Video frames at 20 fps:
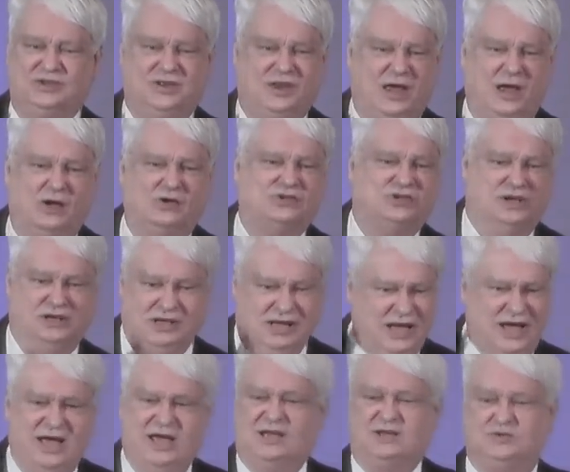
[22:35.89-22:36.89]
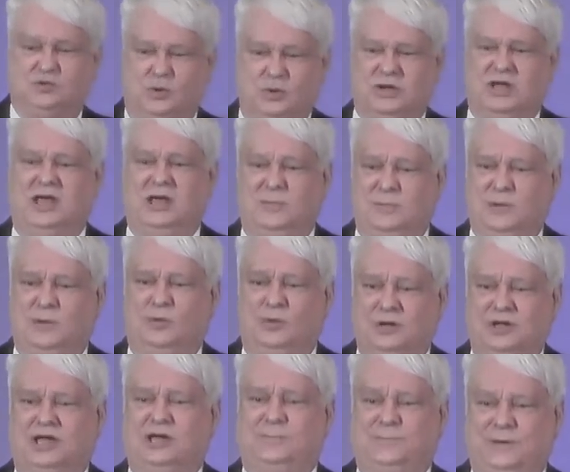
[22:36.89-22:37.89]
And they all said, Yes, we'll keep it, we'll
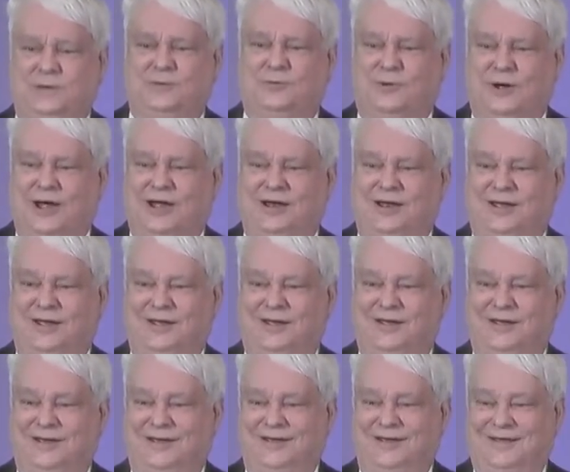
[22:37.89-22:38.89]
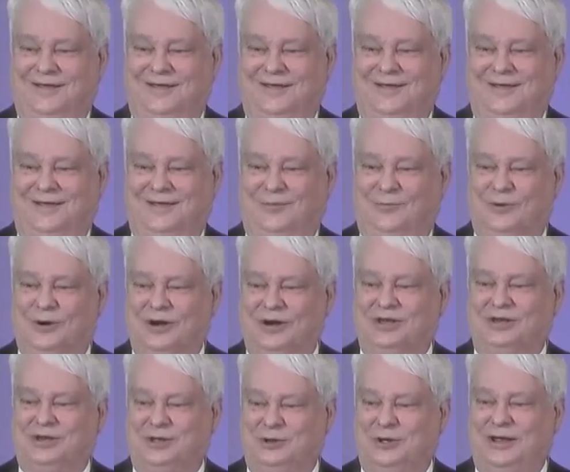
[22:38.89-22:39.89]
keep it, right? We're
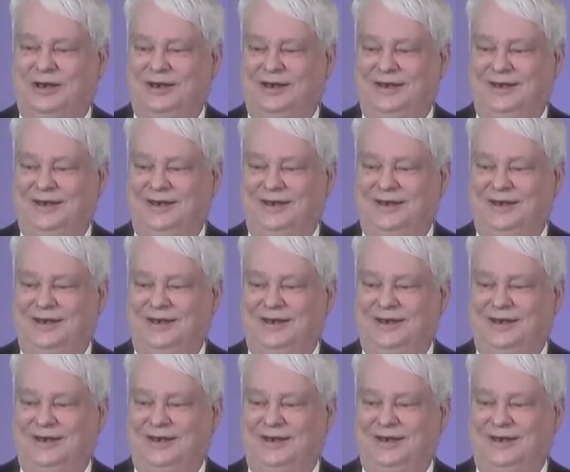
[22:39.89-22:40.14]
going to do it.